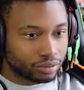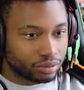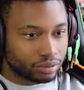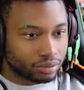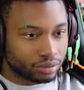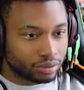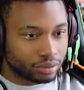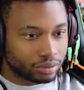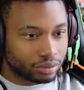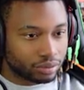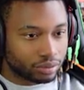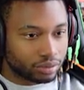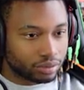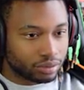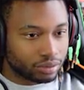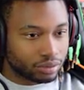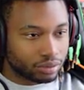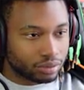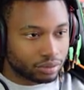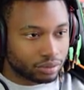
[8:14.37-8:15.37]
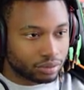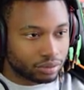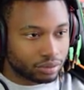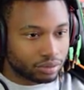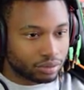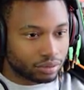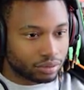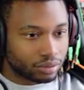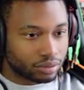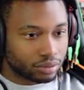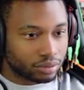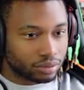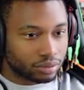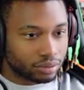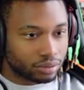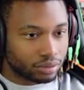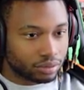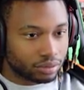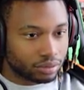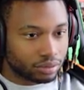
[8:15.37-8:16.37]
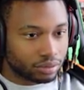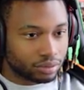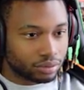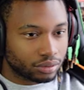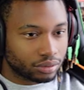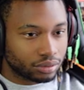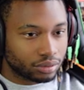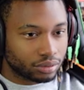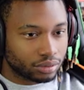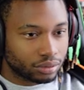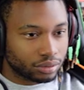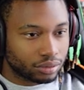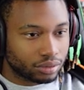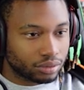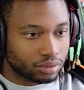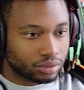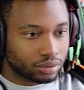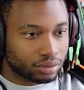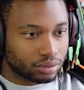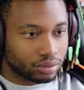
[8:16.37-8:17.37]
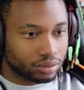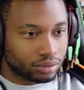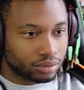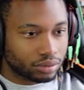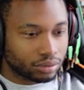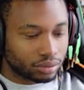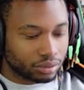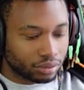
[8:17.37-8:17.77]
Nobody speaks.